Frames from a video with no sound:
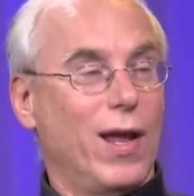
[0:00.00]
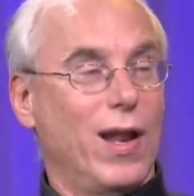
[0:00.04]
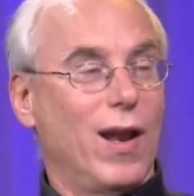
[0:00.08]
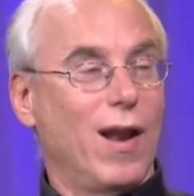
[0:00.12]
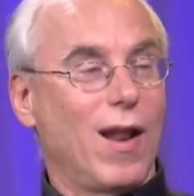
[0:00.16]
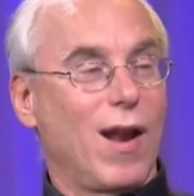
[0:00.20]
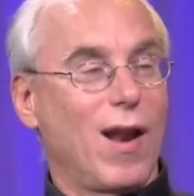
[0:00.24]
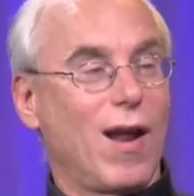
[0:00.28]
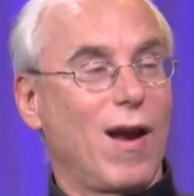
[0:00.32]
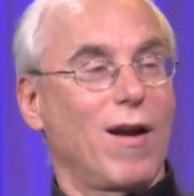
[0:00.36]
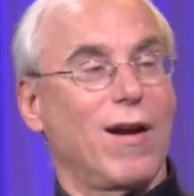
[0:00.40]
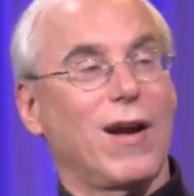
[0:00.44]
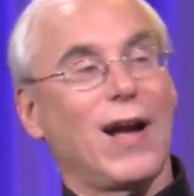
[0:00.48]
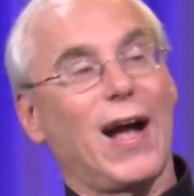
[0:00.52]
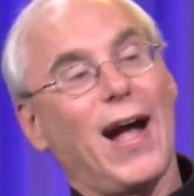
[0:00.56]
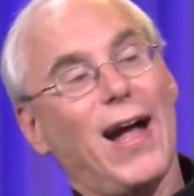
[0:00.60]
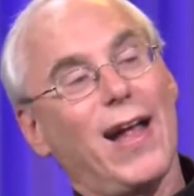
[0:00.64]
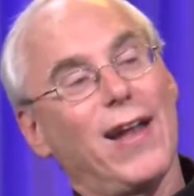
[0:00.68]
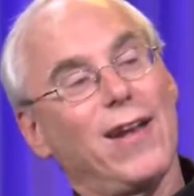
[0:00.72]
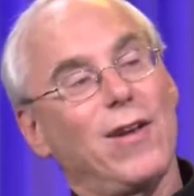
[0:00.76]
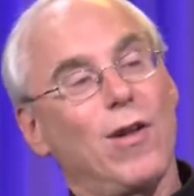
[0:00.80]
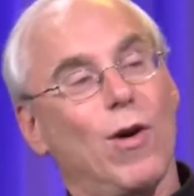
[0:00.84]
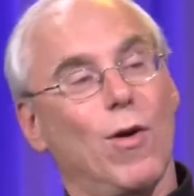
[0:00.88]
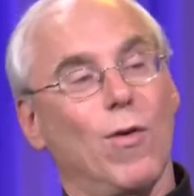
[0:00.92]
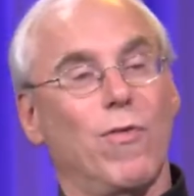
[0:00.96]
and on our
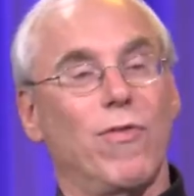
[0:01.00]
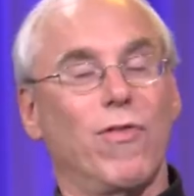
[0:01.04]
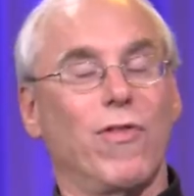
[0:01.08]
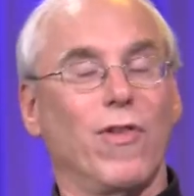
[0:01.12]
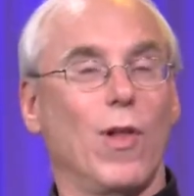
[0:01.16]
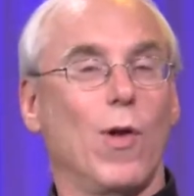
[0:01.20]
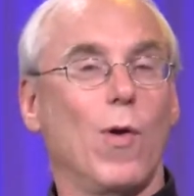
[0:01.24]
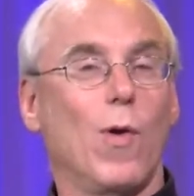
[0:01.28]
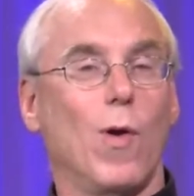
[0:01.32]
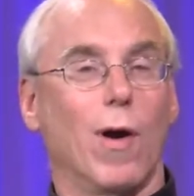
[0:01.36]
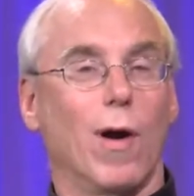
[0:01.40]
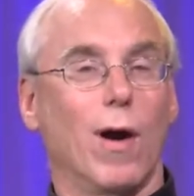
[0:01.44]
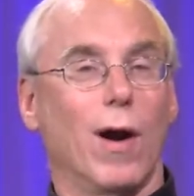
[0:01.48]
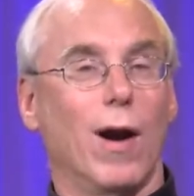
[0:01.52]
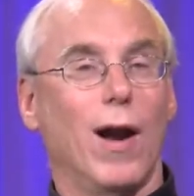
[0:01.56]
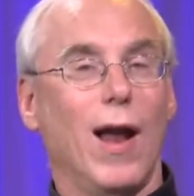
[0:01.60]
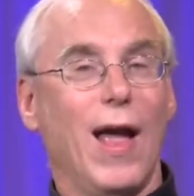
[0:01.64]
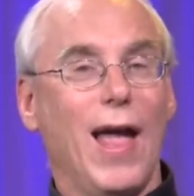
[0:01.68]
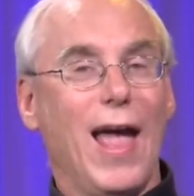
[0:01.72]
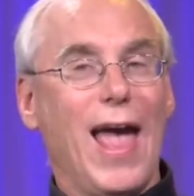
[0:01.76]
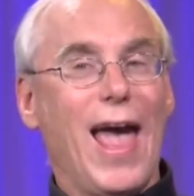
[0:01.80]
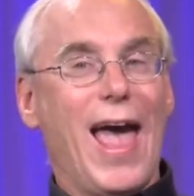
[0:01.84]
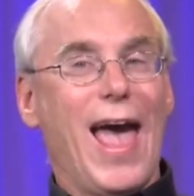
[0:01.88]
condo floor,